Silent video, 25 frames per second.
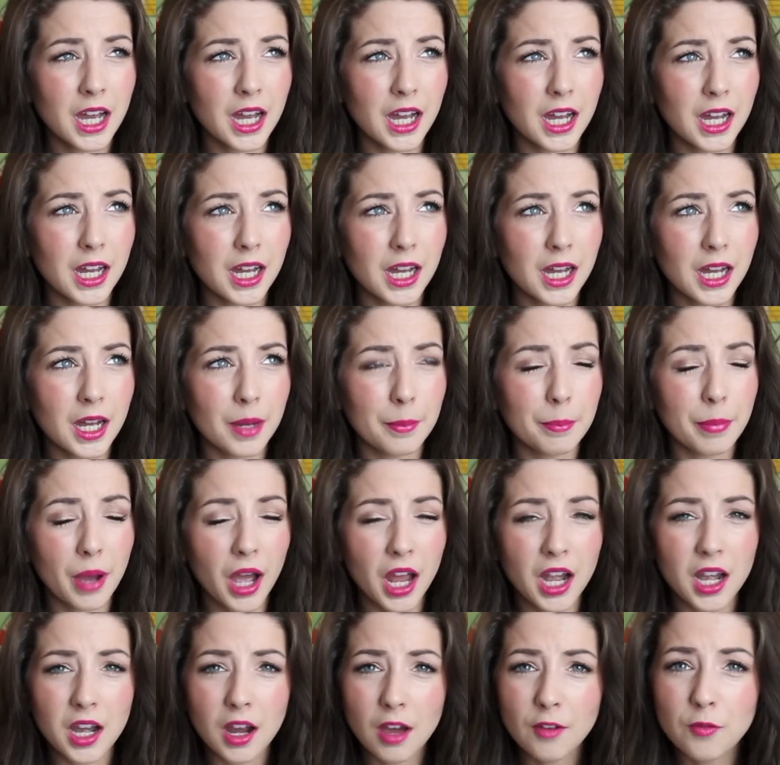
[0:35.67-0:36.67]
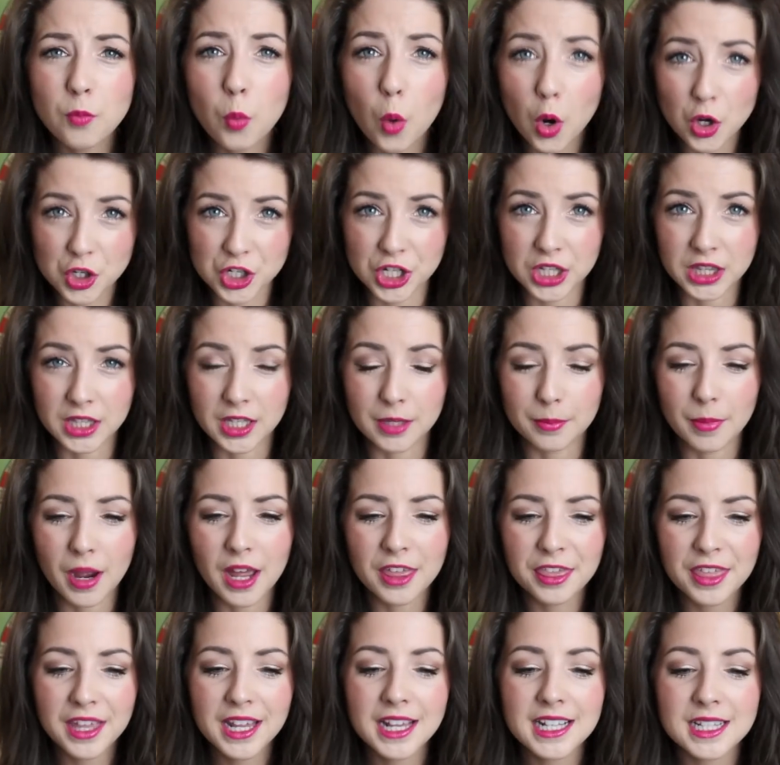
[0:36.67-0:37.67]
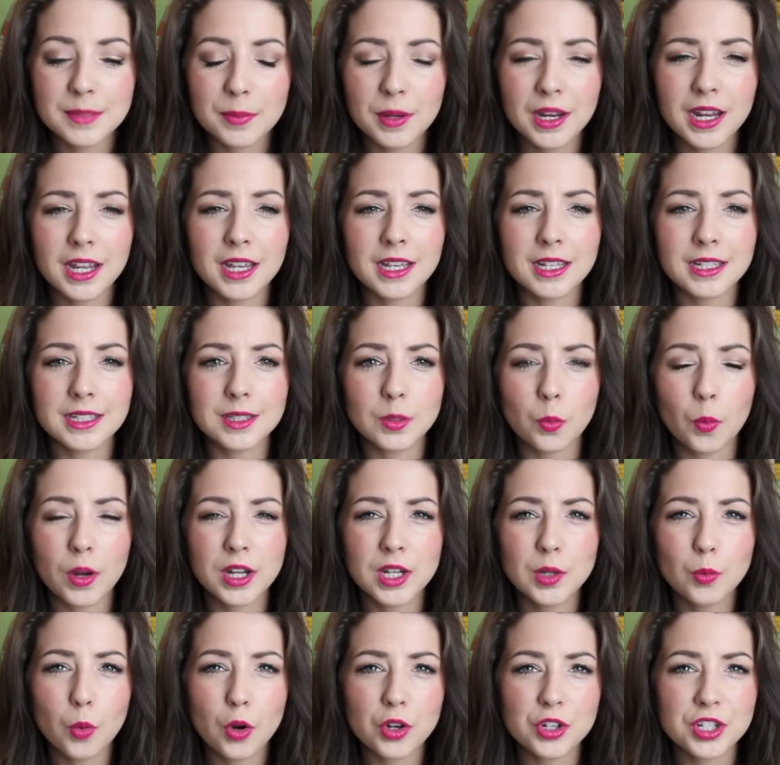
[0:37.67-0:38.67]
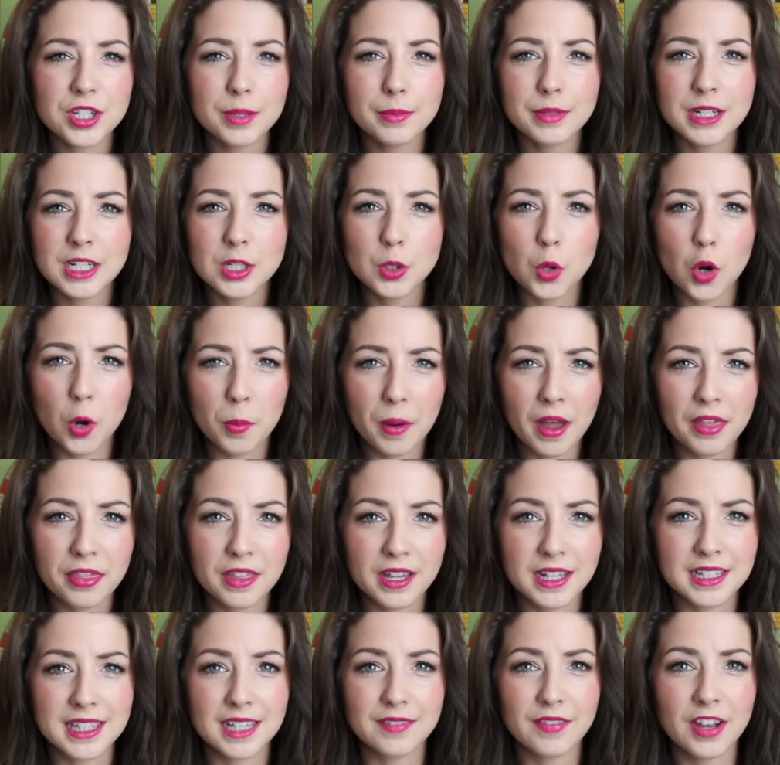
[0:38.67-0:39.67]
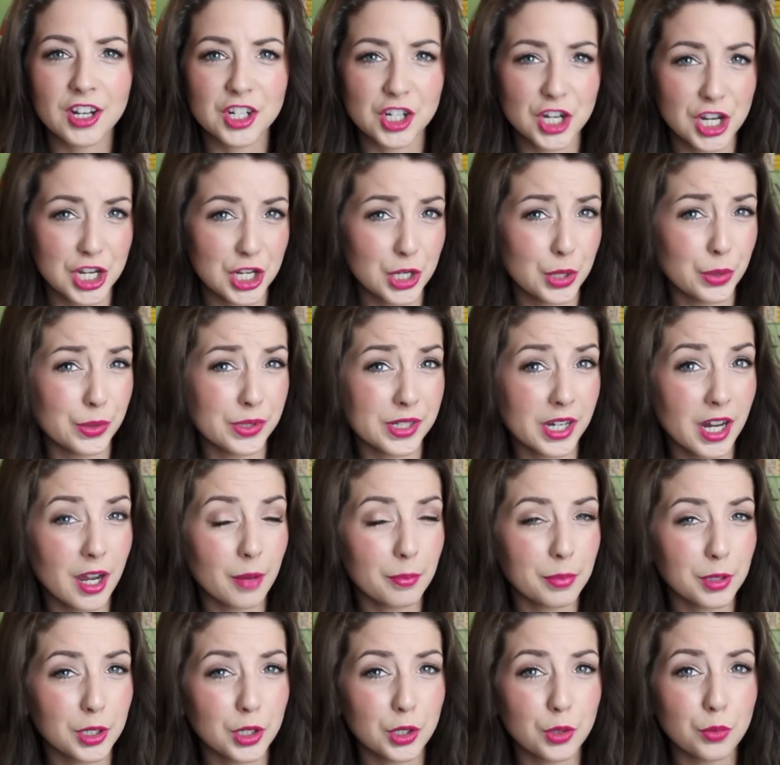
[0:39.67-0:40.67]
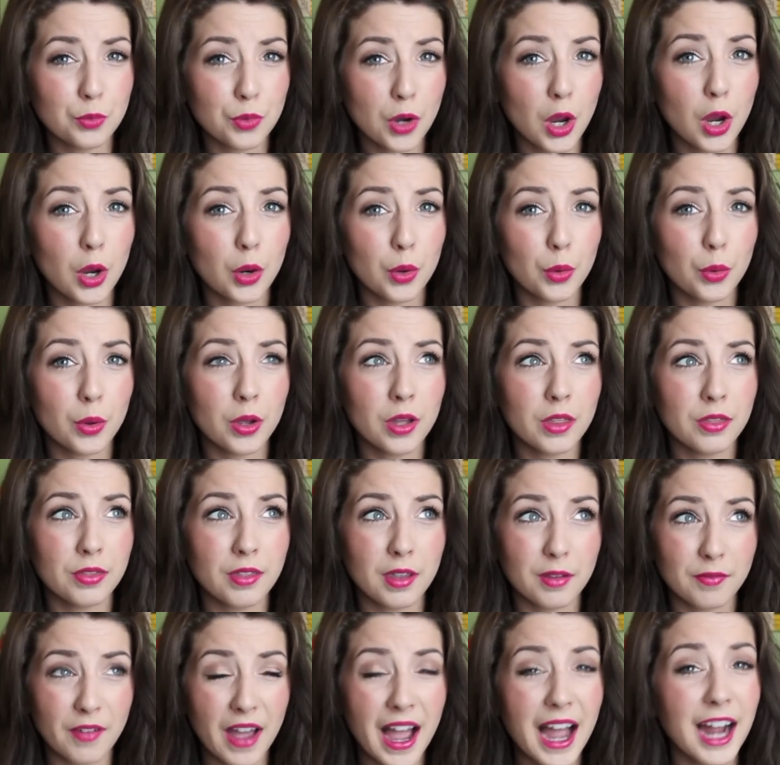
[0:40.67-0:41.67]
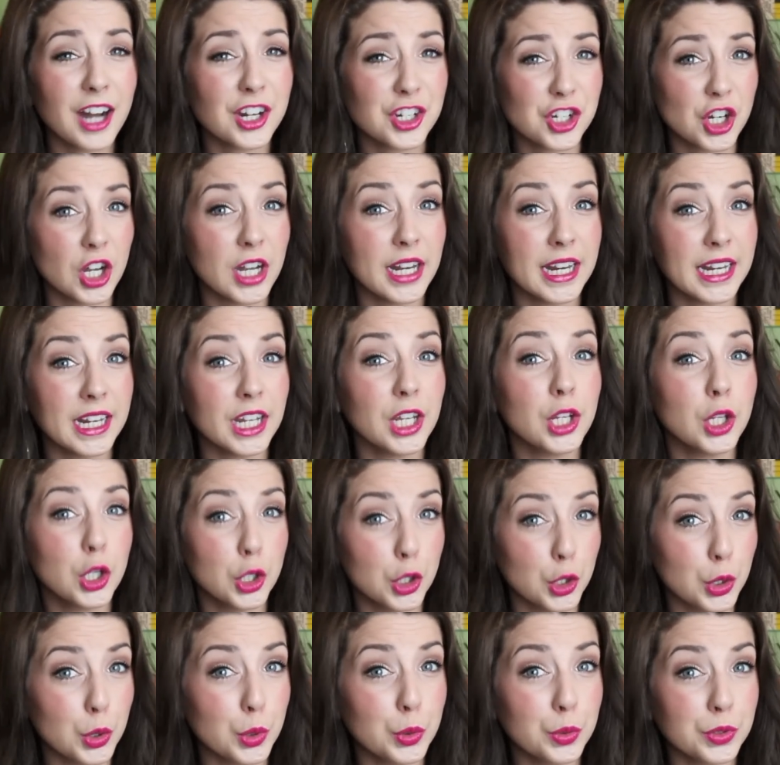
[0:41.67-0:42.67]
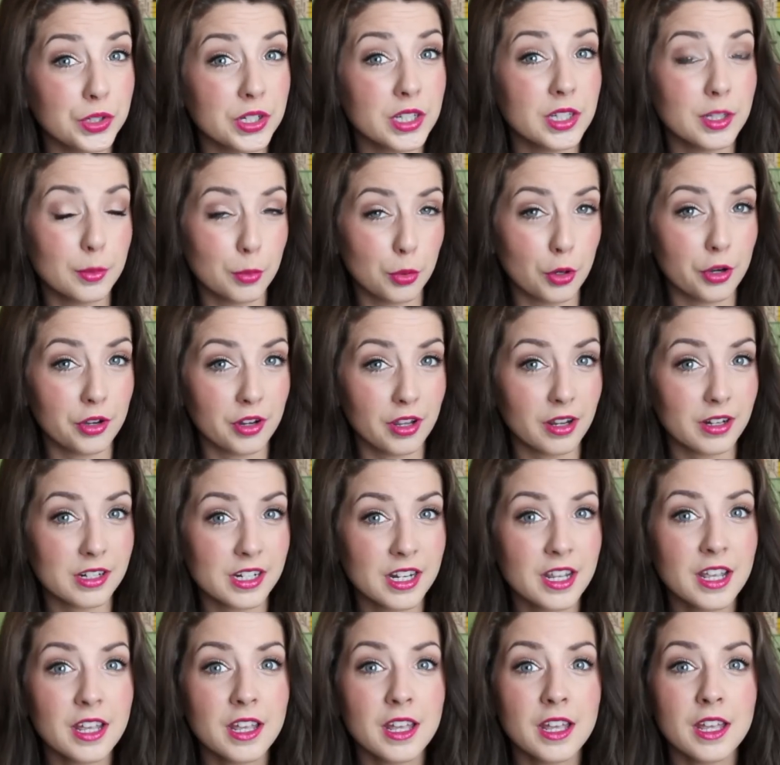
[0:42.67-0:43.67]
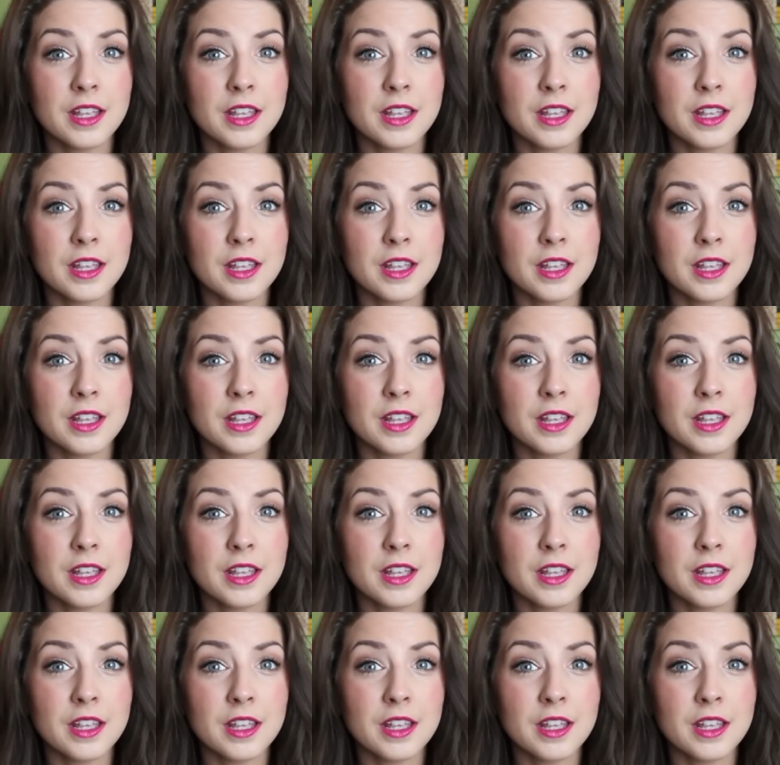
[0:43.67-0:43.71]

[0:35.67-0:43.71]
but I love watching them. I think it's because when you watch somebody talk about things they've actually used up, you know they've actually used the product.